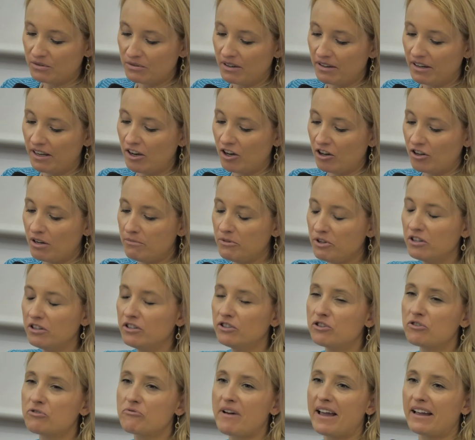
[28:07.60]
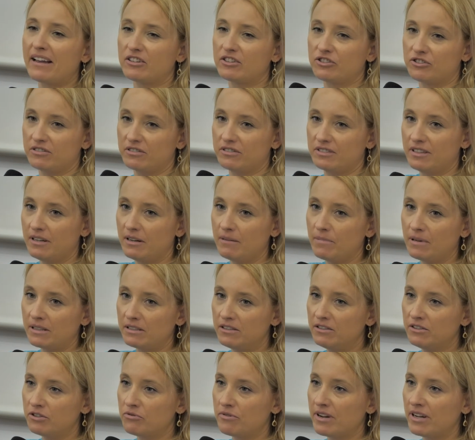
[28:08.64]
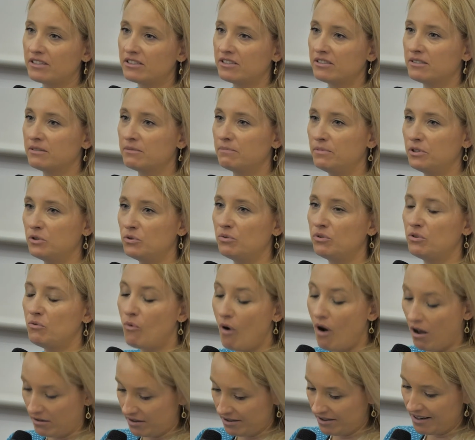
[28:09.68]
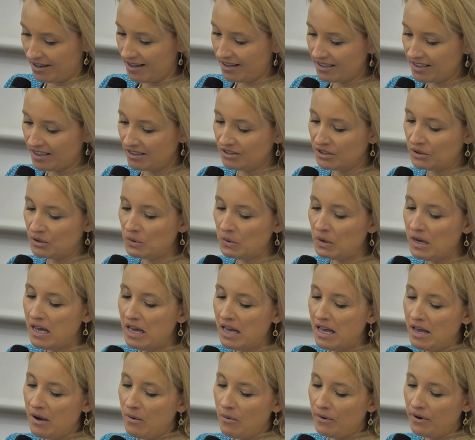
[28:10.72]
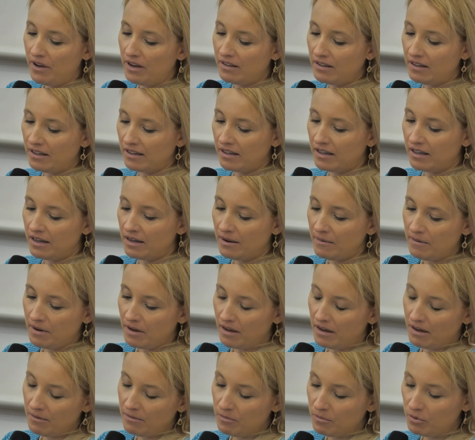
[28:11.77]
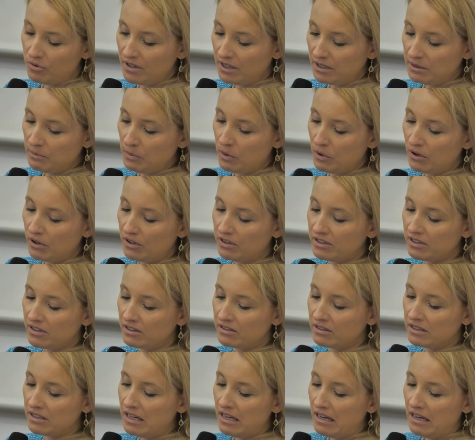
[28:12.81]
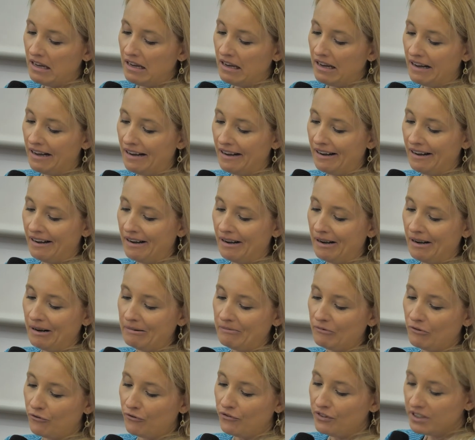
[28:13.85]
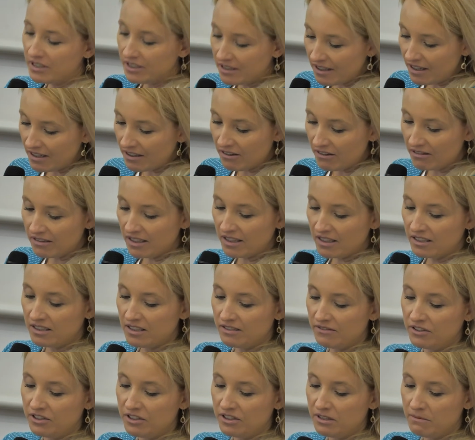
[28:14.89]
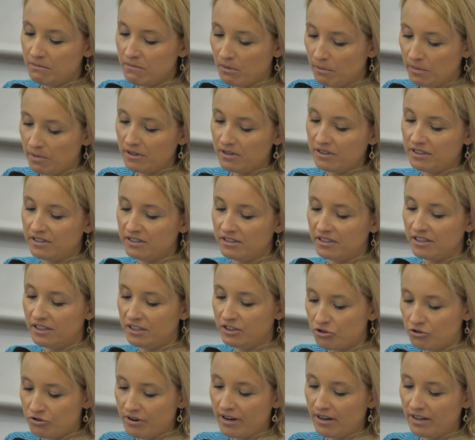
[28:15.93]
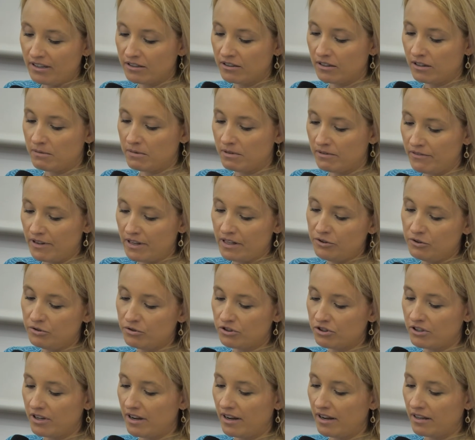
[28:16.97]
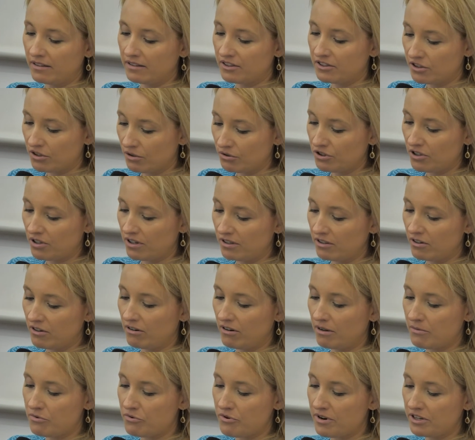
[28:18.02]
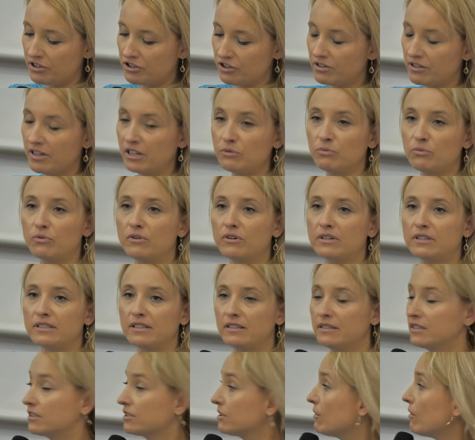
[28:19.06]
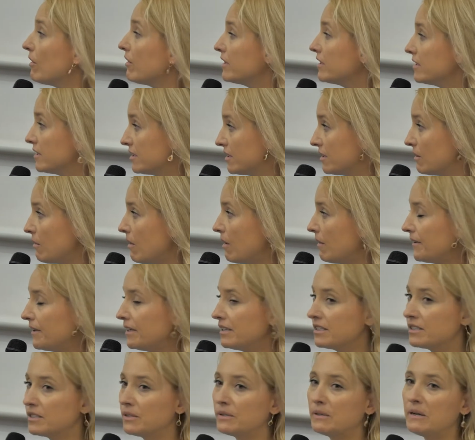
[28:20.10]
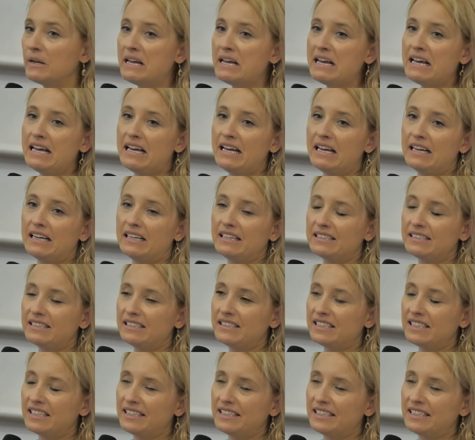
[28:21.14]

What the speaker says: economic interactions, yeah, but interactions between what, yeah, and also we had like a bullet point on physical connectivity, mobility, trade, global value chain, social and collaboration networks, and so on and so on. Yeah. So I said,